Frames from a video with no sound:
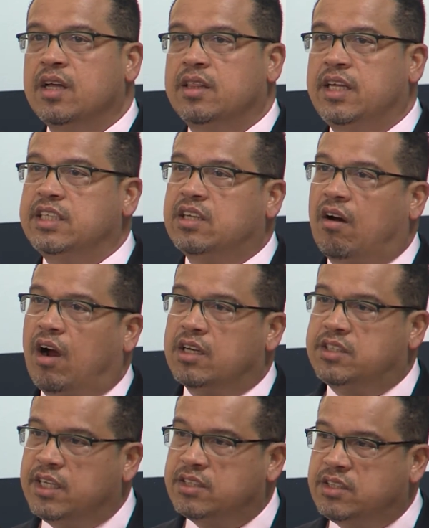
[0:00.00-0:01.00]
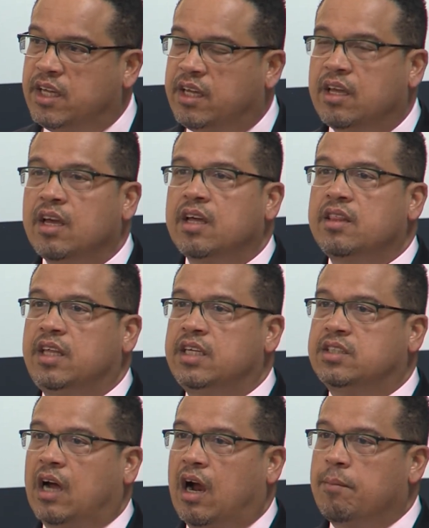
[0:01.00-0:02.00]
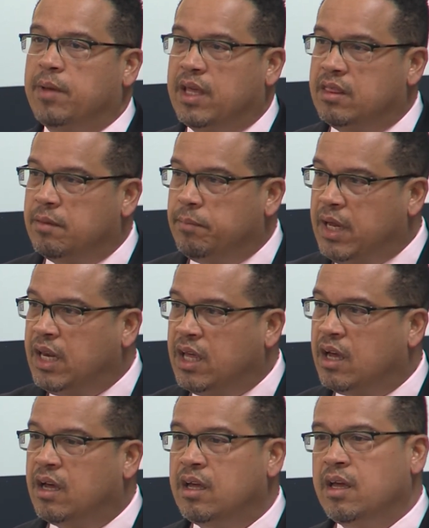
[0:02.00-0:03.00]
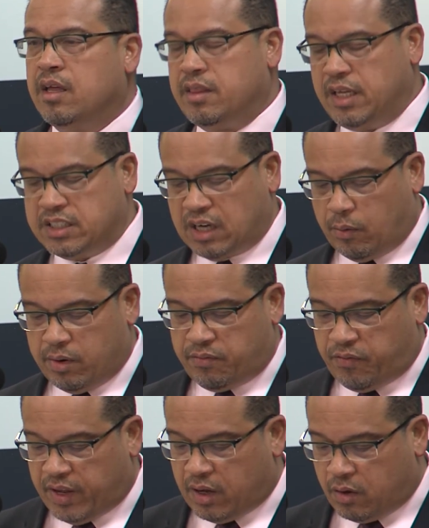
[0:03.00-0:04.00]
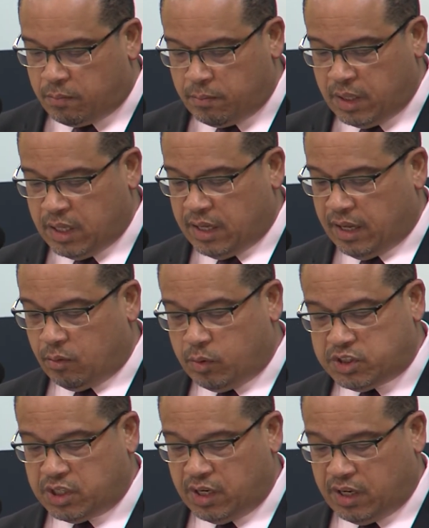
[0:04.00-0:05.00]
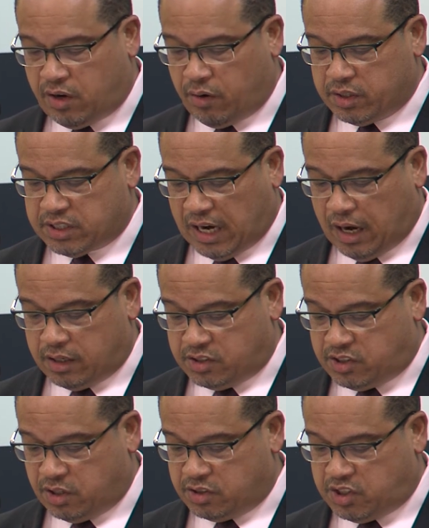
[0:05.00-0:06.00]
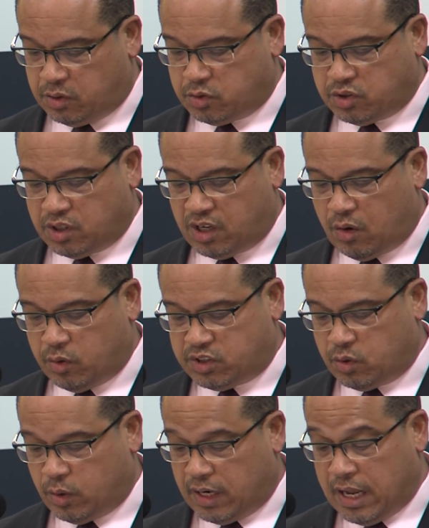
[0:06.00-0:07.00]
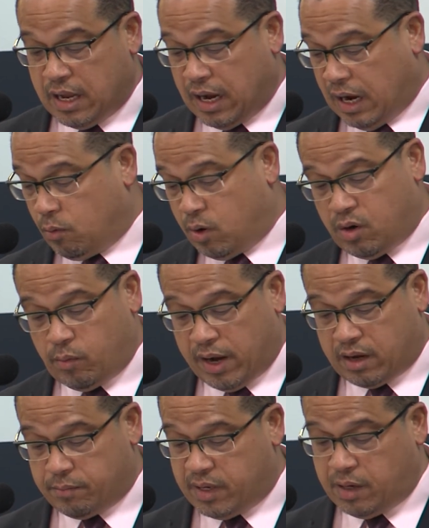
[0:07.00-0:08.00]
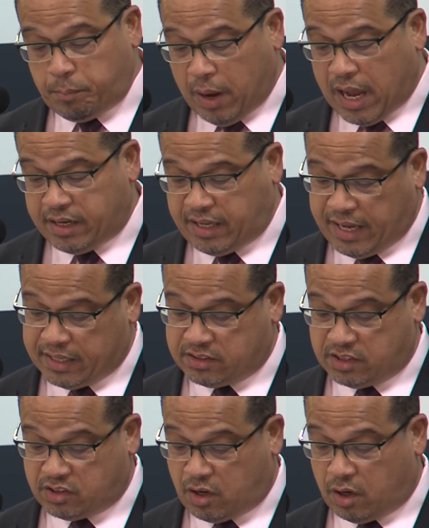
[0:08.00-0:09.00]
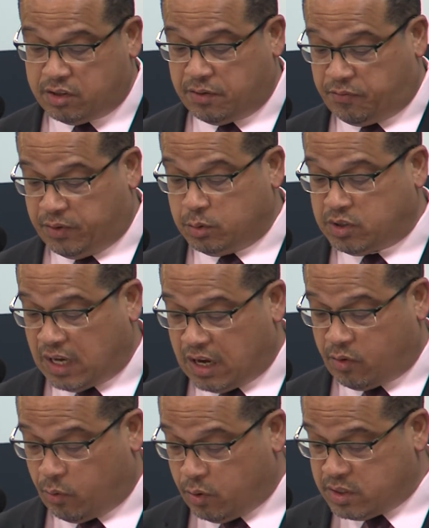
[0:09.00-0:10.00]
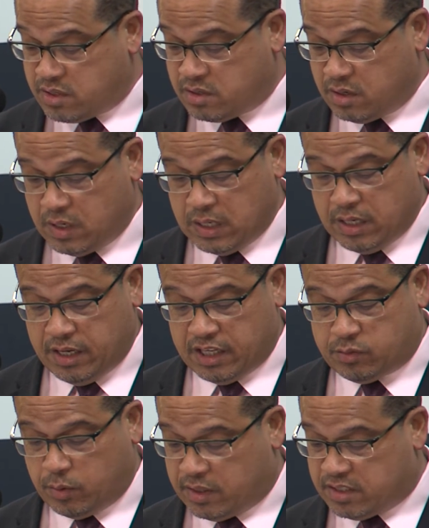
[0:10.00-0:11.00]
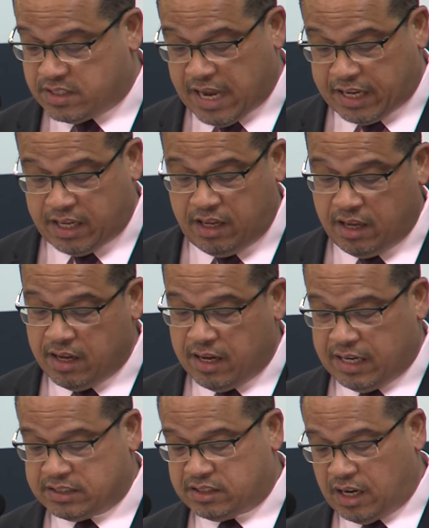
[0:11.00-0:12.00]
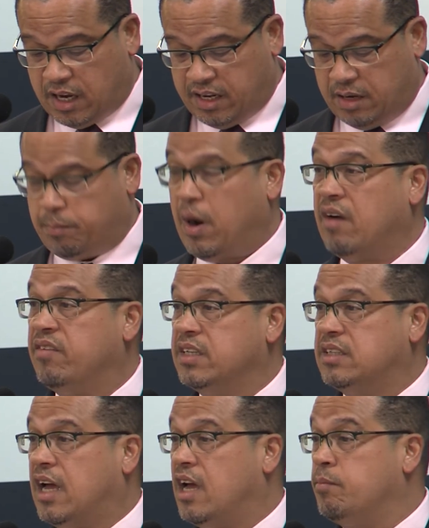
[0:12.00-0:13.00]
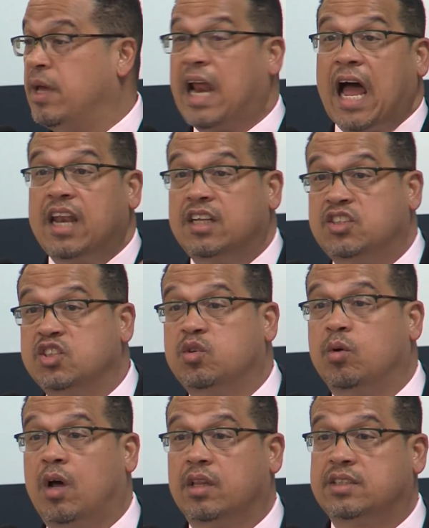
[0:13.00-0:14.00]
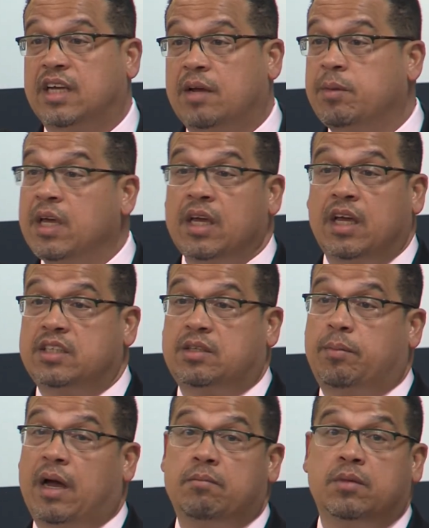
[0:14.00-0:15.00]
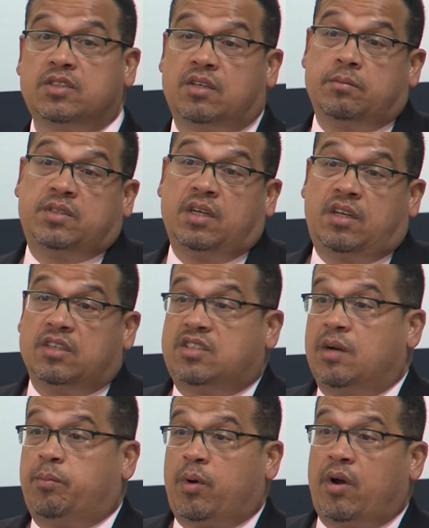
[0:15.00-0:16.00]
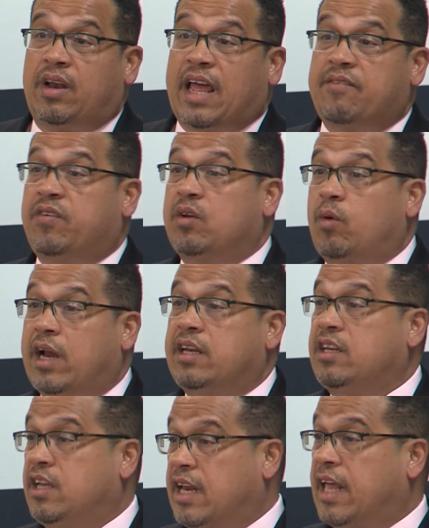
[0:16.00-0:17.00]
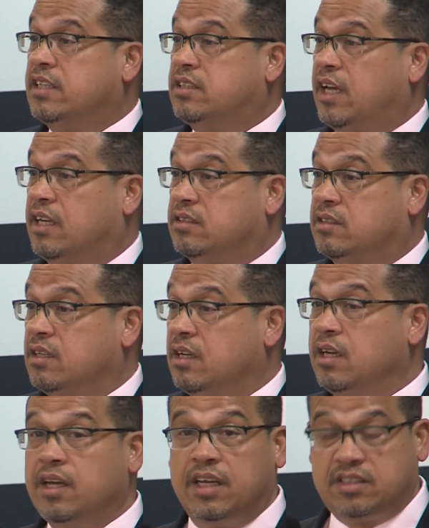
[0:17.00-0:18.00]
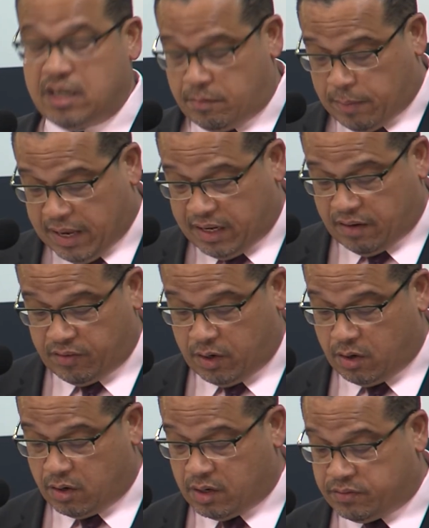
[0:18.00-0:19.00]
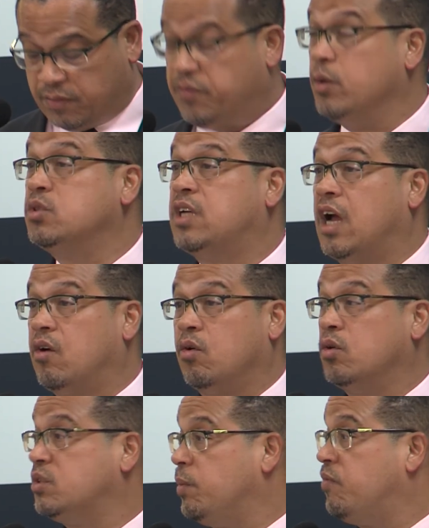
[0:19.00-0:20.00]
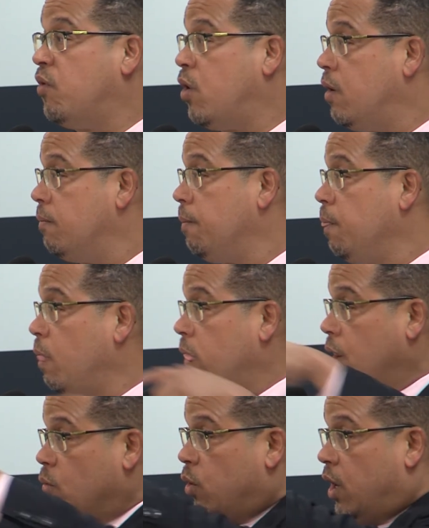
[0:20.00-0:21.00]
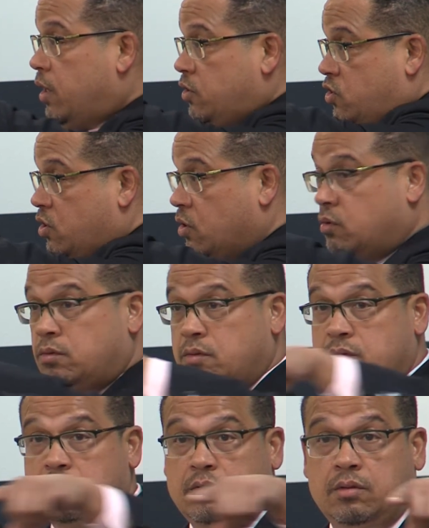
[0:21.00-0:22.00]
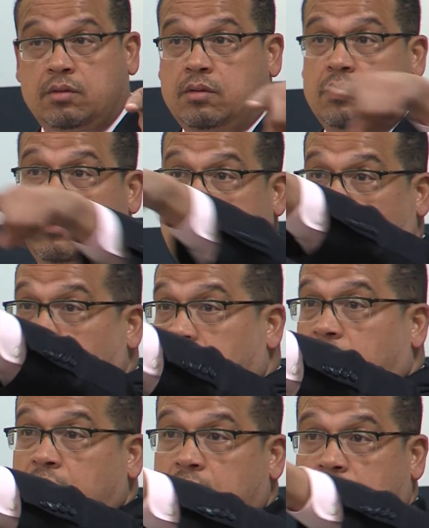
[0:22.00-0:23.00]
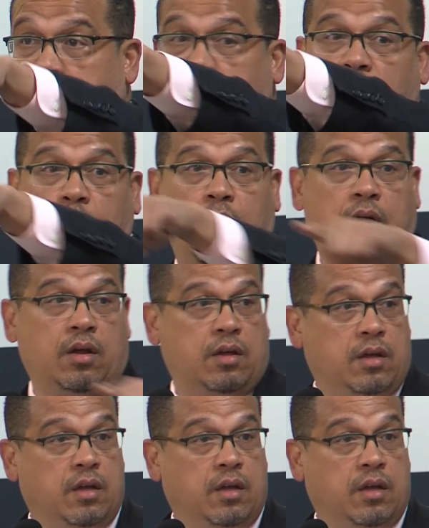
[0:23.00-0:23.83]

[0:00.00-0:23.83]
These are artistic, these are in the media, these are in film, and we should encourage our children to go into it. I want to recommend a podcast. It's called Diffuse Congruence. It's with Zeki Hassan and Parvez Ahmed. I listen to it all the time. It's about Muslims in contemporary life in the United States. Has anybody ever heard of Diffuse Congruence before? 1, 2, 3, 4.